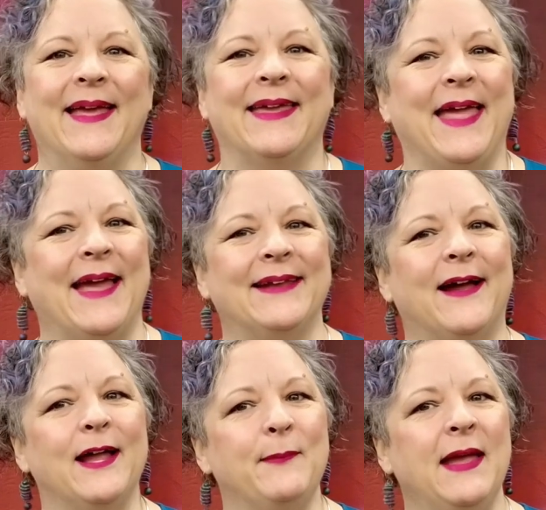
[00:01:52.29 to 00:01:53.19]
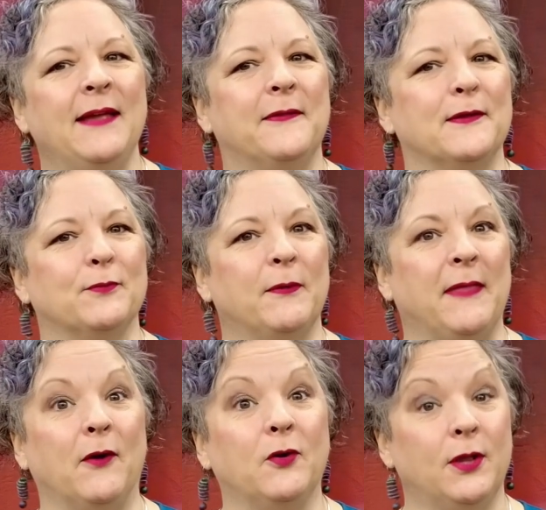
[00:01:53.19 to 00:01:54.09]
Can I make this
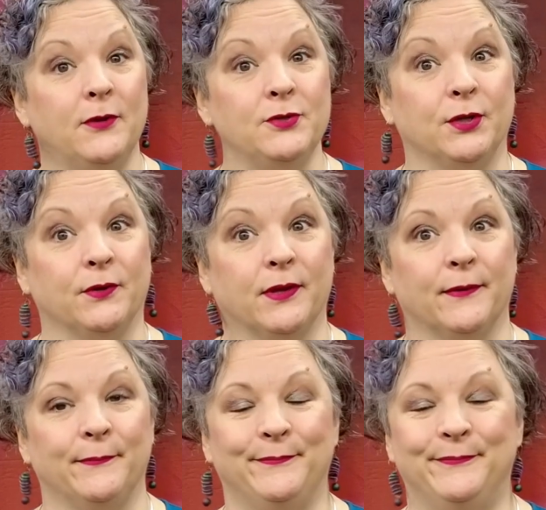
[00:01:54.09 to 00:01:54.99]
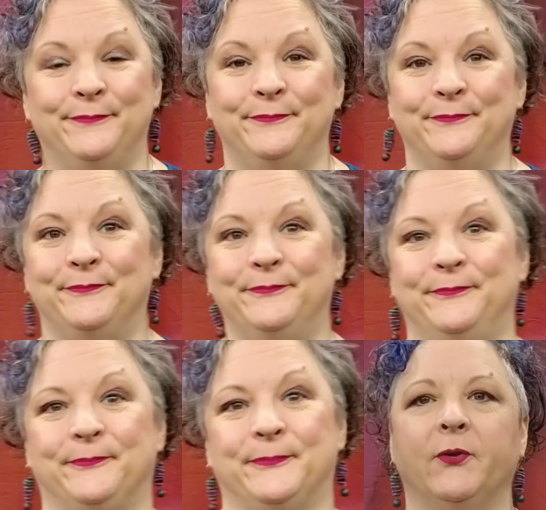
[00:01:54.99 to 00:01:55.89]
without closures?
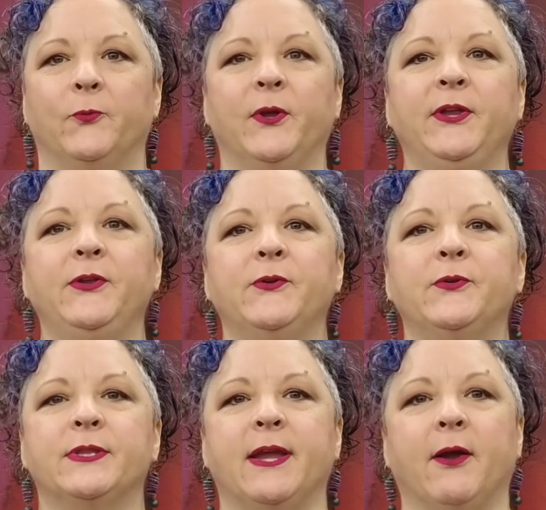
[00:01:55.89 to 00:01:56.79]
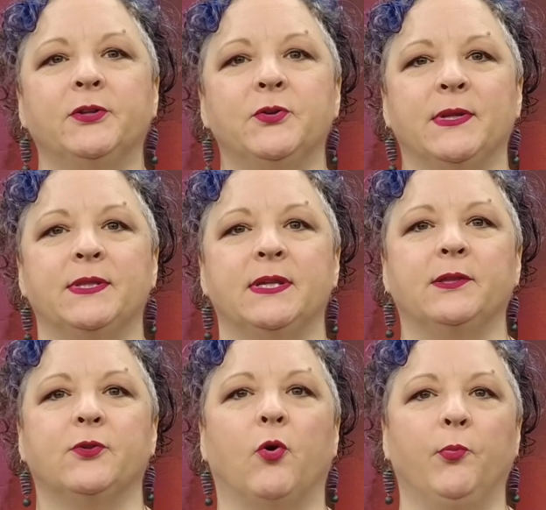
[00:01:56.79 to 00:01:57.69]
We use
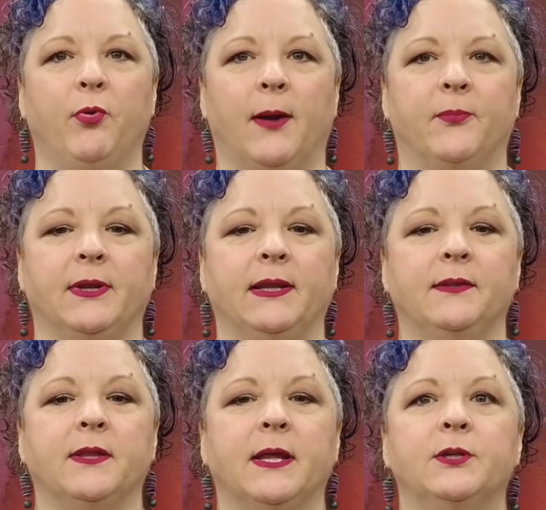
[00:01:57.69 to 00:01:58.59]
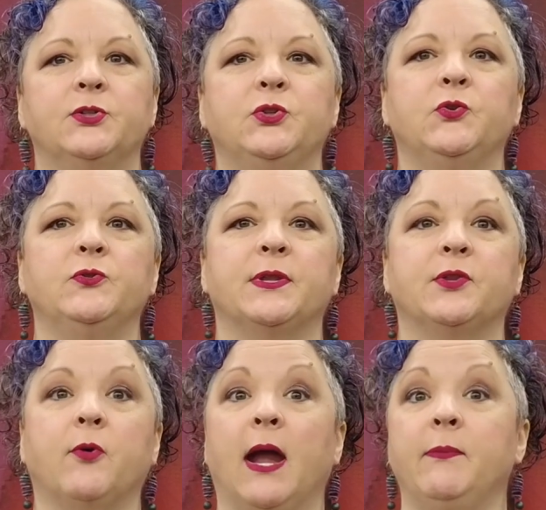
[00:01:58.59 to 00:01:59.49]
characteristics or properties to
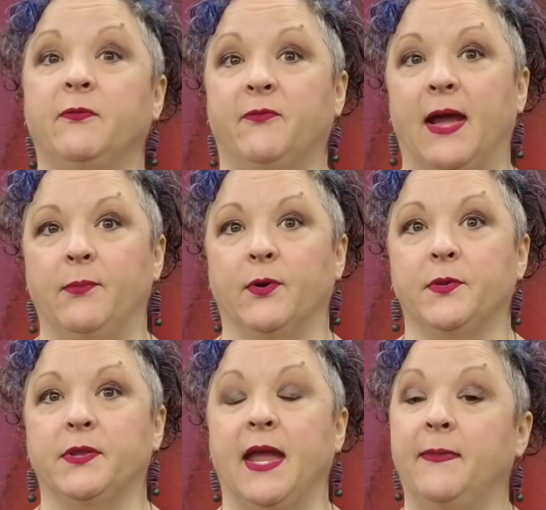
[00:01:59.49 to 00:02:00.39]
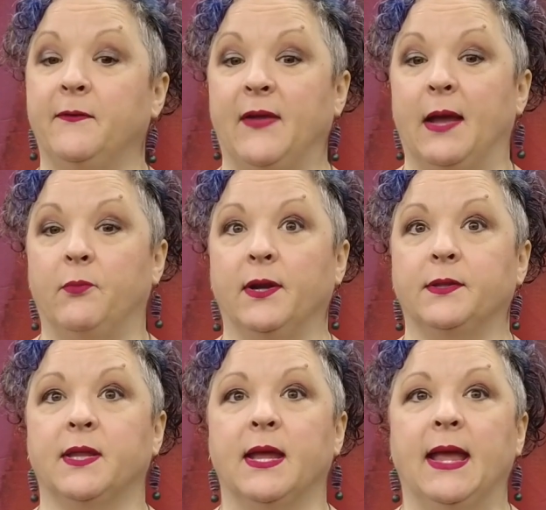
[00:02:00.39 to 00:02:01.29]
describe the fibers and the
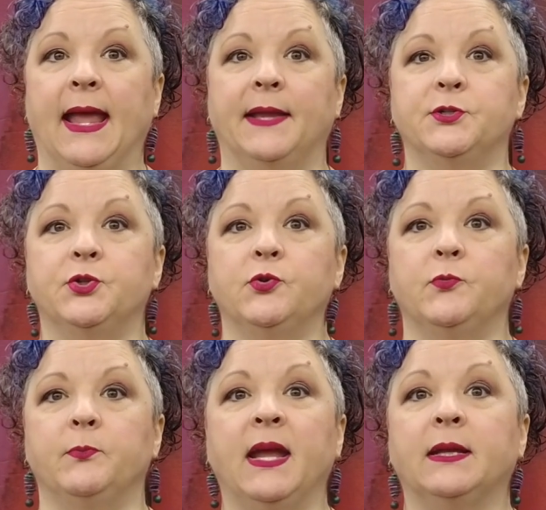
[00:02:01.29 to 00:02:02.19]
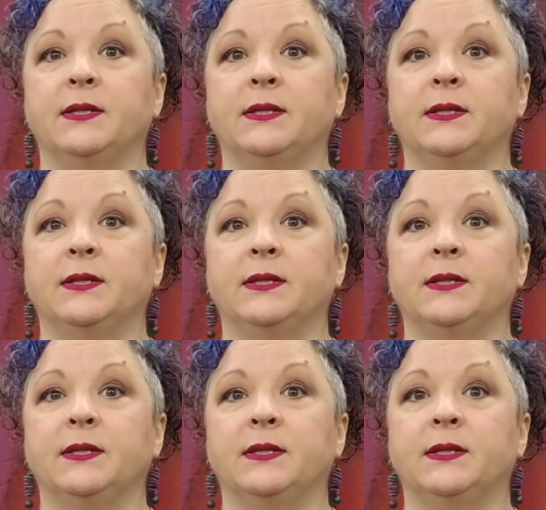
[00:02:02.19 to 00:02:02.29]
fabrics and to make a